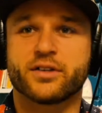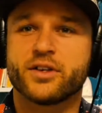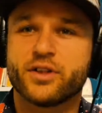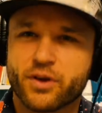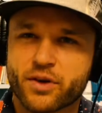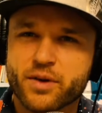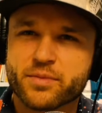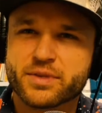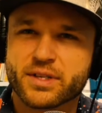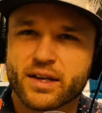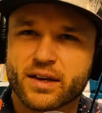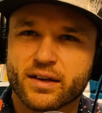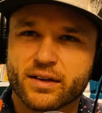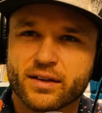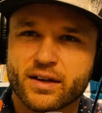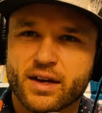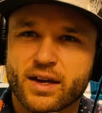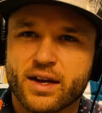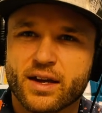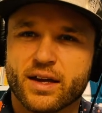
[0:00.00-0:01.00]
You know what I'm
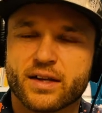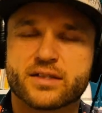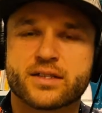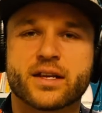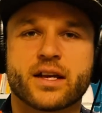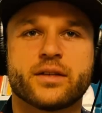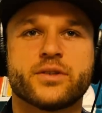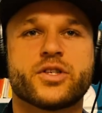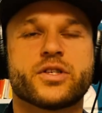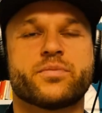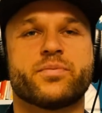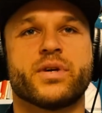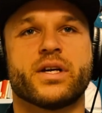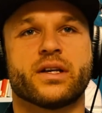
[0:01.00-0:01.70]
saying? Instead, just being